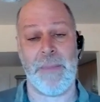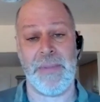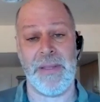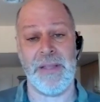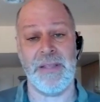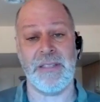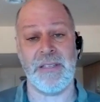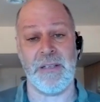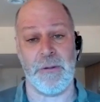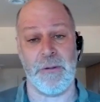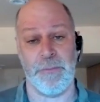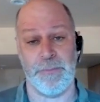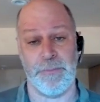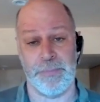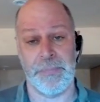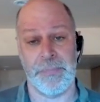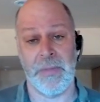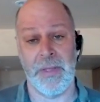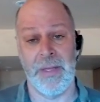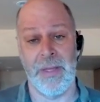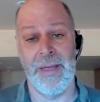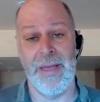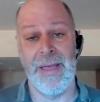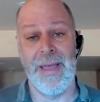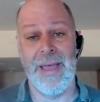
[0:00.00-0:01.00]
into
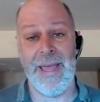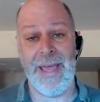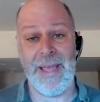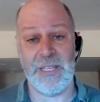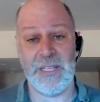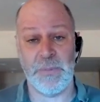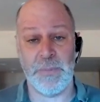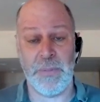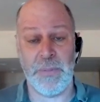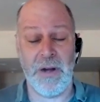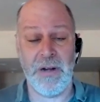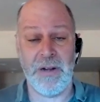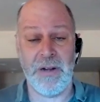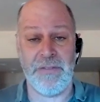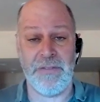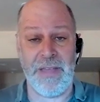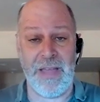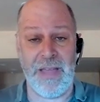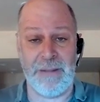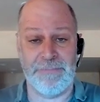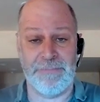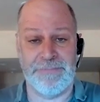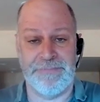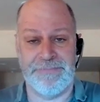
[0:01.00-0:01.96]
as part of that.